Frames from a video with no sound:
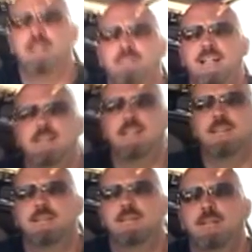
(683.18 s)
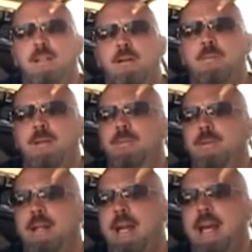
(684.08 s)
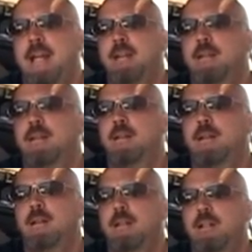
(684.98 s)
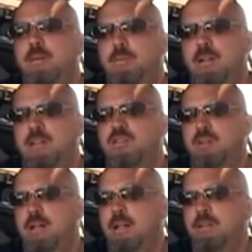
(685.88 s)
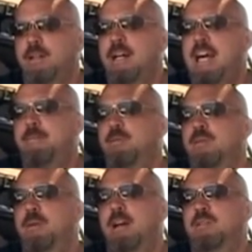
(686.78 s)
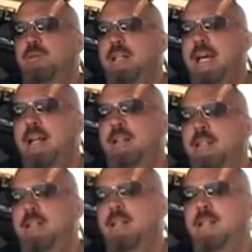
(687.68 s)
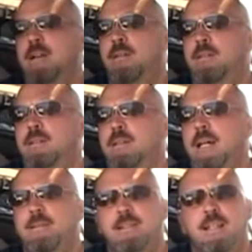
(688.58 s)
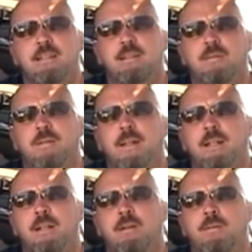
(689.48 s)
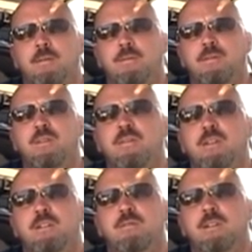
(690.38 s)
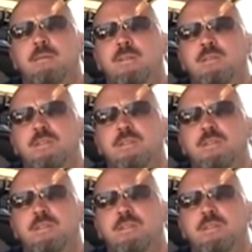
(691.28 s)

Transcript: about this. You know, people that had, you know, bought the truck, they're not happy with the miles per gallon, you know. I would say stuff like, you know, the fuel filter is one of the most